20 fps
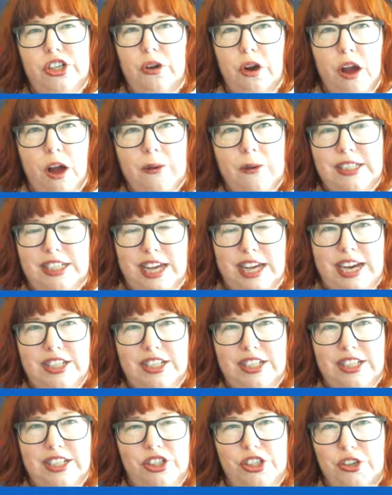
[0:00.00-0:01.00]
You're always a high
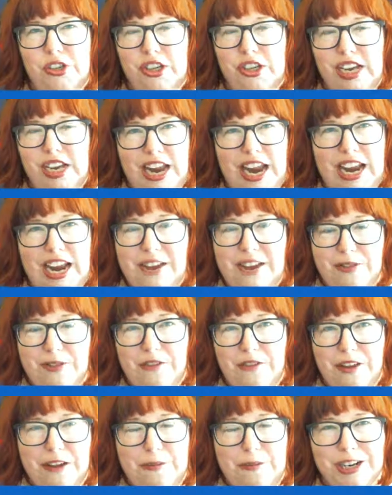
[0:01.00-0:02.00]
school student in any of the
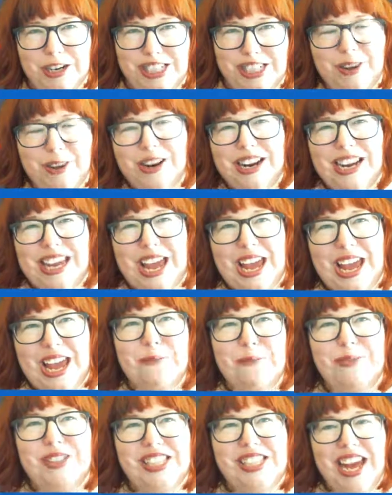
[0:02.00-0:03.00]
5 Persona
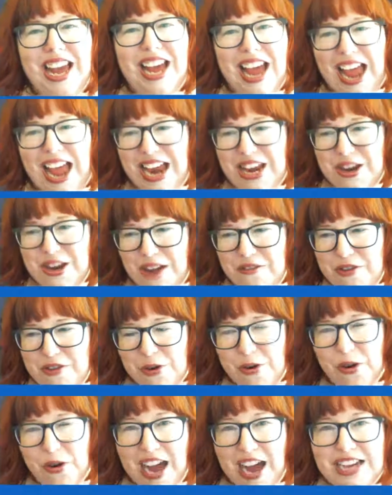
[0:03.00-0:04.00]
games. And you have your
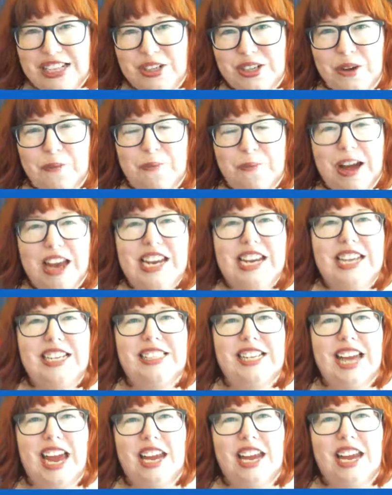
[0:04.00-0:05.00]
cool high school
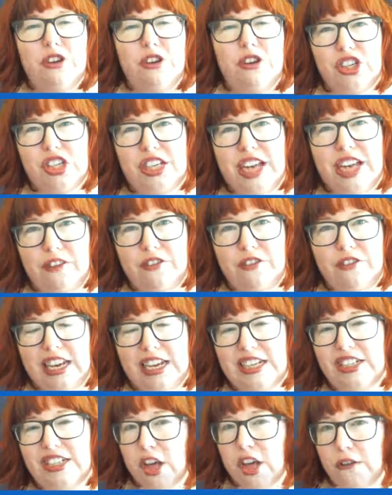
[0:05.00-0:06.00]
buddies. And you usually have to
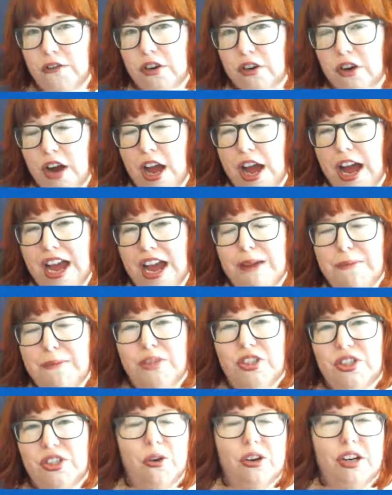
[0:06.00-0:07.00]
like solve
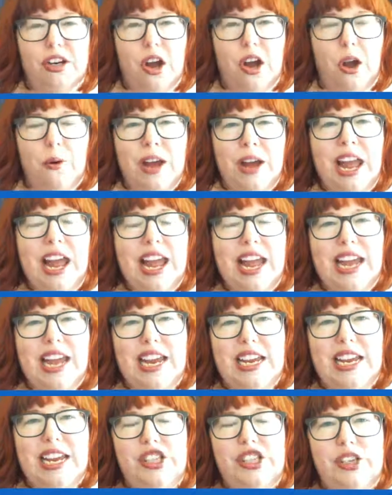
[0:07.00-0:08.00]
crimes or go
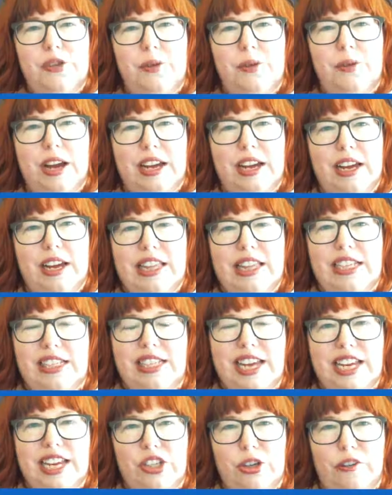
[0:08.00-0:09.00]
into, in this
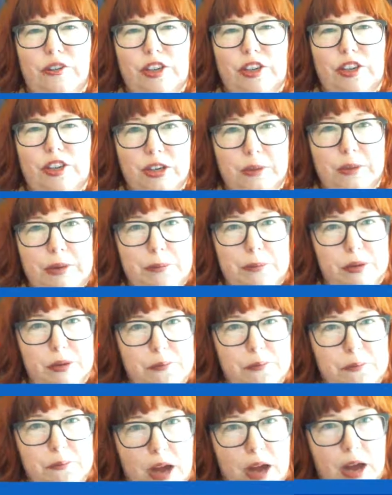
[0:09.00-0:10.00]
case, you have to go into
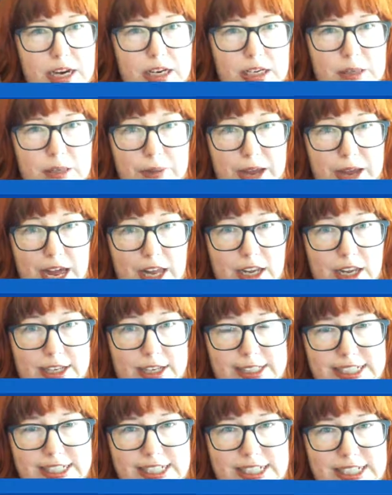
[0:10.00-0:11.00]
people's mind
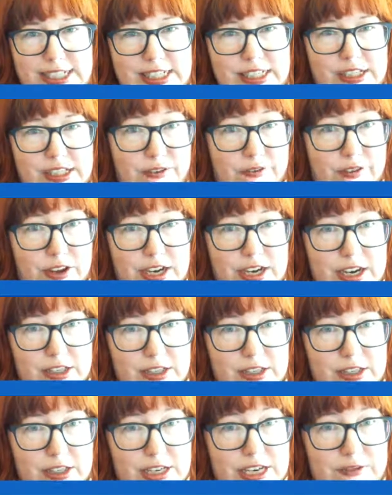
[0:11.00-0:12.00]
palaces to
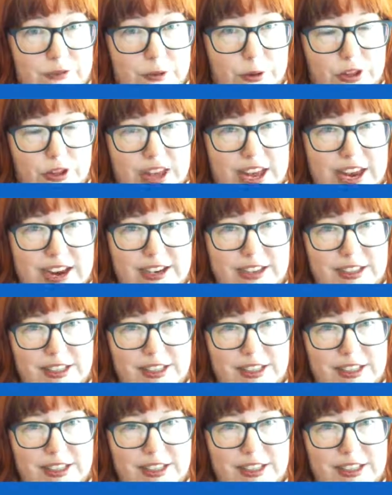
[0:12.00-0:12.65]
fight evil things.